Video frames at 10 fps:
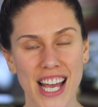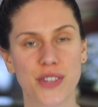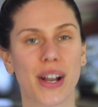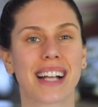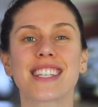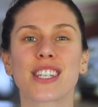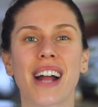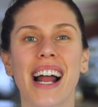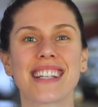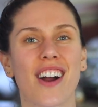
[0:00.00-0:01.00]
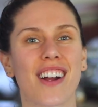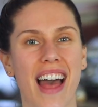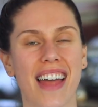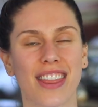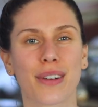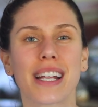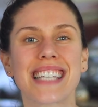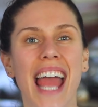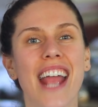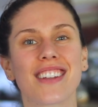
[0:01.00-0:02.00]
Triglycerides are that
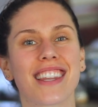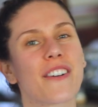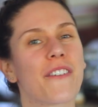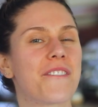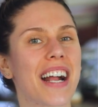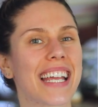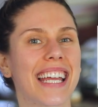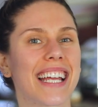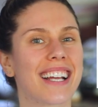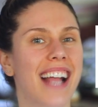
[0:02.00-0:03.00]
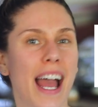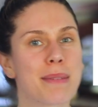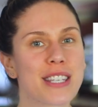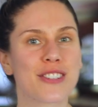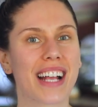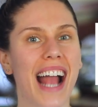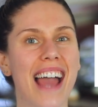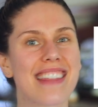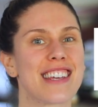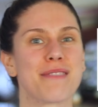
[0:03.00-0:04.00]
three-tailed little funky chemistry
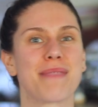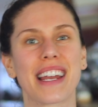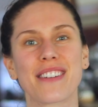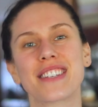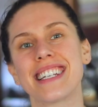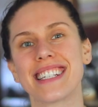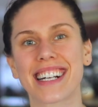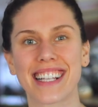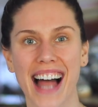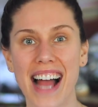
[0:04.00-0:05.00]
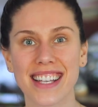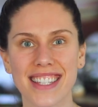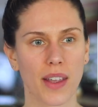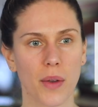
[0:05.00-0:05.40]
guy that you might have seen in class.